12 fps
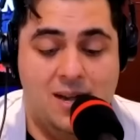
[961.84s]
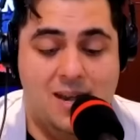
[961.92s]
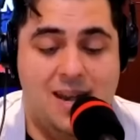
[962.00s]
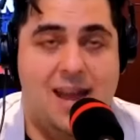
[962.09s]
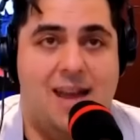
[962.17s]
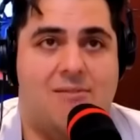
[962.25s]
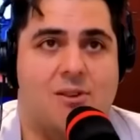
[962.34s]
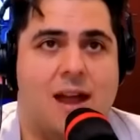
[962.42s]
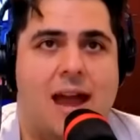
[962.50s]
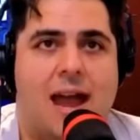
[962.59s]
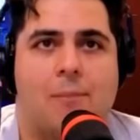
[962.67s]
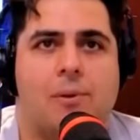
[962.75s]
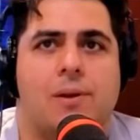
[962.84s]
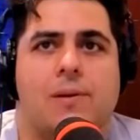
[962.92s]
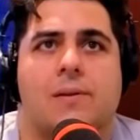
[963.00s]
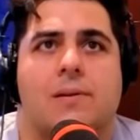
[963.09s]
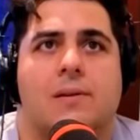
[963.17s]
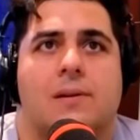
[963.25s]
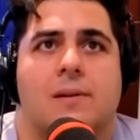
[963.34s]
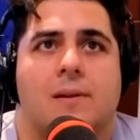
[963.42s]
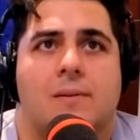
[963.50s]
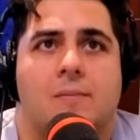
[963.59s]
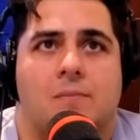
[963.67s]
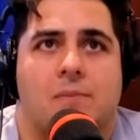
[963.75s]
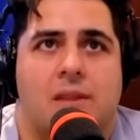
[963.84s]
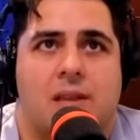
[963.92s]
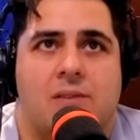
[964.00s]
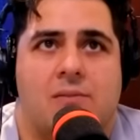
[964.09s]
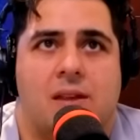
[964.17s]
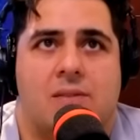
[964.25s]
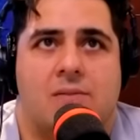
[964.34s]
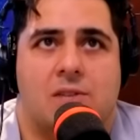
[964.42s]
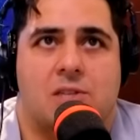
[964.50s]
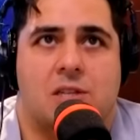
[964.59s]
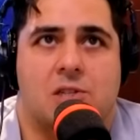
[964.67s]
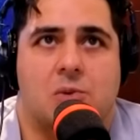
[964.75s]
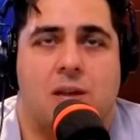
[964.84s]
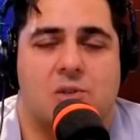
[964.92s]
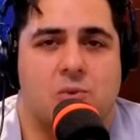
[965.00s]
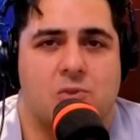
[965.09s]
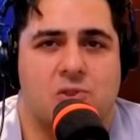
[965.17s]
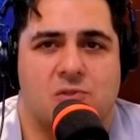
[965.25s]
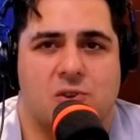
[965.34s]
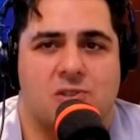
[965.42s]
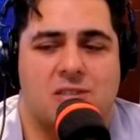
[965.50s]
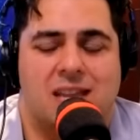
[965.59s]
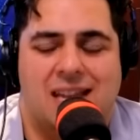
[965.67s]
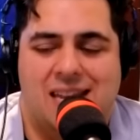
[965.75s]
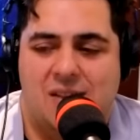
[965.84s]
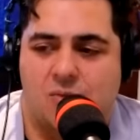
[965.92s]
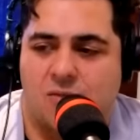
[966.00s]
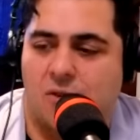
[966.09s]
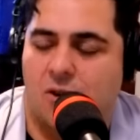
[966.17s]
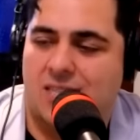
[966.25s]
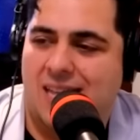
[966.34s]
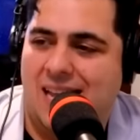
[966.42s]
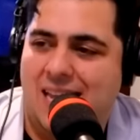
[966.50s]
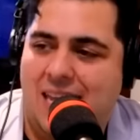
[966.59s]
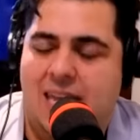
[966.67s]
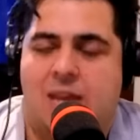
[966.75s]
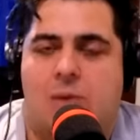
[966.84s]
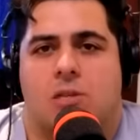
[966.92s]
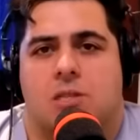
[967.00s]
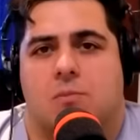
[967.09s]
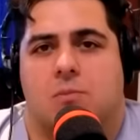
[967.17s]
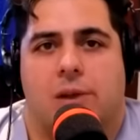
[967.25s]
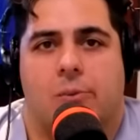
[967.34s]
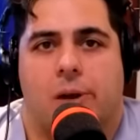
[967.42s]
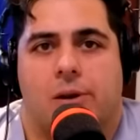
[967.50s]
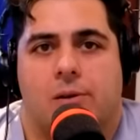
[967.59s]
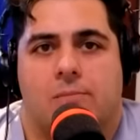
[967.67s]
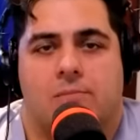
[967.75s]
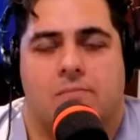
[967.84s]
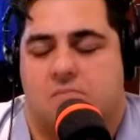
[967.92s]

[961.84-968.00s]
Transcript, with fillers: never happen if, if the situation was reversed and reversed and he was the breadwinner.